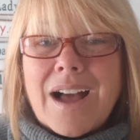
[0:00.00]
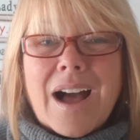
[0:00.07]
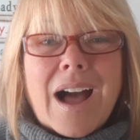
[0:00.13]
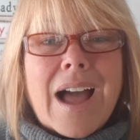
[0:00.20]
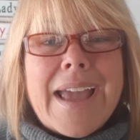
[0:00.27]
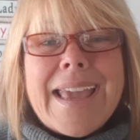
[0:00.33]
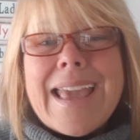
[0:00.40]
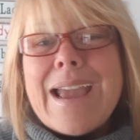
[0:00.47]

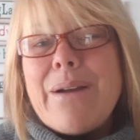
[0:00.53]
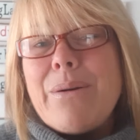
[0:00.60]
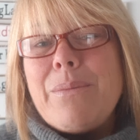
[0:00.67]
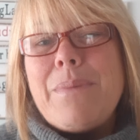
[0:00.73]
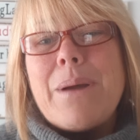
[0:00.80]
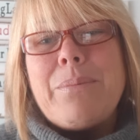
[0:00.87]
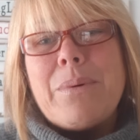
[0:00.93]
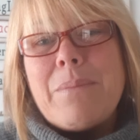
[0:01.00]
I can't
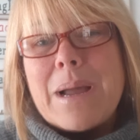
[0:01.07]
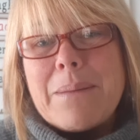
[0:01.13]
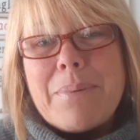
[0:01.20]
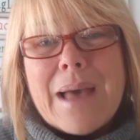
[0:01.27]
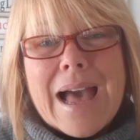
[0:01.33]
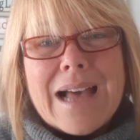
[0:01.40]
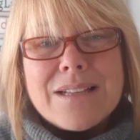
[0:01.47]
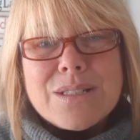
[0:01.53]
remember my
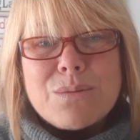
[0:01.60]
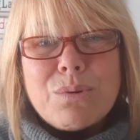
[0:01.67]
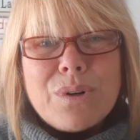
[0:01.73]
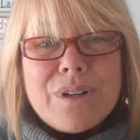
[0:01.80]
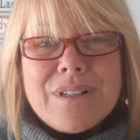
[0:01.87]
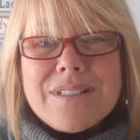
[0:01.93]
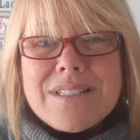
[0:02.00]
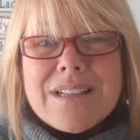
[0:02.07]

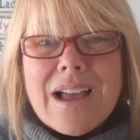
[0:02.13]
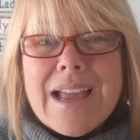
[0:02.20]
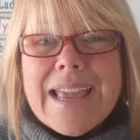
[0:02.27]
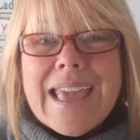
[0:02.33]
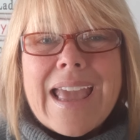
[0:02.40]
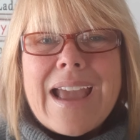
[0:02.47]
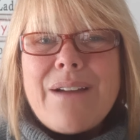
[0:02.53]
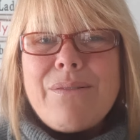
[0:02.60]
passwords. I
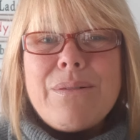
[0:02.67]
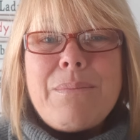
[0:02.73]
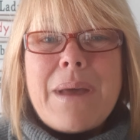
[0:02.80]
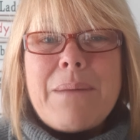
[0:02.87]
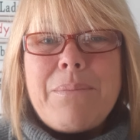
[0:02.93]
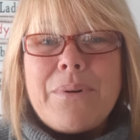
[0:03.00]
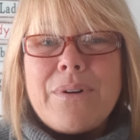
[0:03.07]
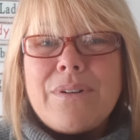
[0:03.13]
can't
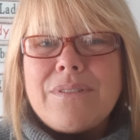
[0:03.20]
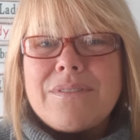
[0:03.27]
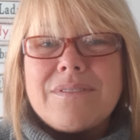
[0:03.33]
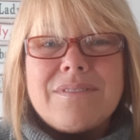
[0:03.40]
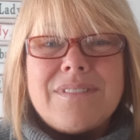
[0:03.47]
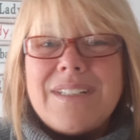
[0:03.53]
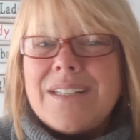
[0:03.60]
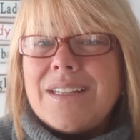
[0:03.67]
remember,
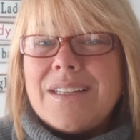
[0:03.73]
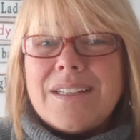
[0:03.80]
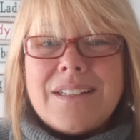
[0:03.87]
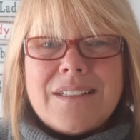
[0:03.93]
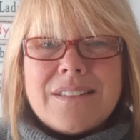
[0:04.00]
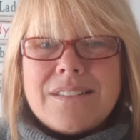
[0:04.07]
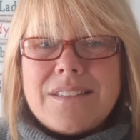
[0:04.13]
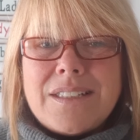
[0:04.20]

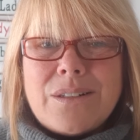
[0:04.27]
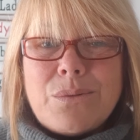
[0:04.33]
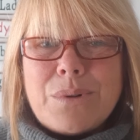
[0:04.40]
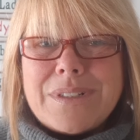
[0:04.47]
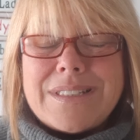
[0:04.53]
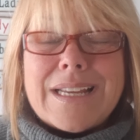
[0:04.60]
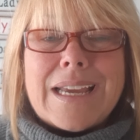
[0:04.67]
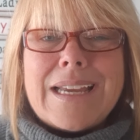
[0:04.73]
you know,
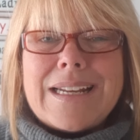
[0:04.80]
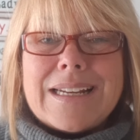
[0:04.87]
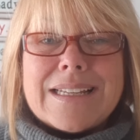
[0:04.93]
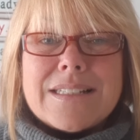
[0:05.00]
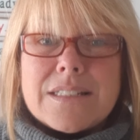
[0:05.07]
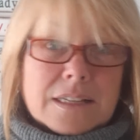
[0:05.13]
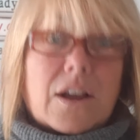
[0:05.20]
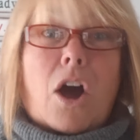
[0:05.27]
what day it
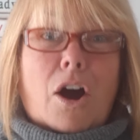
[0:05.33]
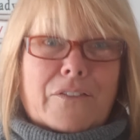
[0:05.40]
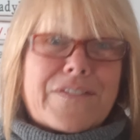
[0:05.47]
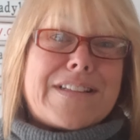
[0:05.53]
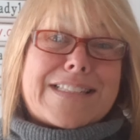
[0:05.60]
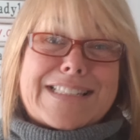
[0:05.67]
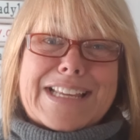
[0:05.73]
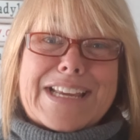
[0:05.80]
is.
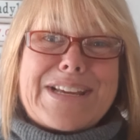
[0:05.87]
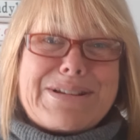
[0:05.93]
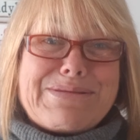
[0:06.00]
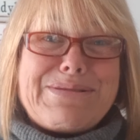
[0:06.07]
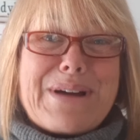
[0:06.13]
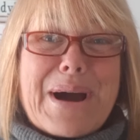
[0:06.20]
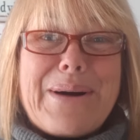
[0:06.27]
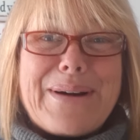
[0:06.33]
Obviously,
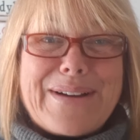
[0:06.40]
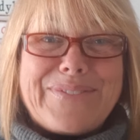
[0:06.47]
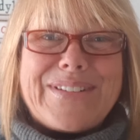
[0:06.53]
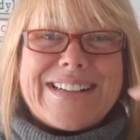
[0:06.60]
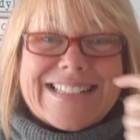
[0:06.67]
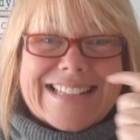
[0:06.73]
you know, every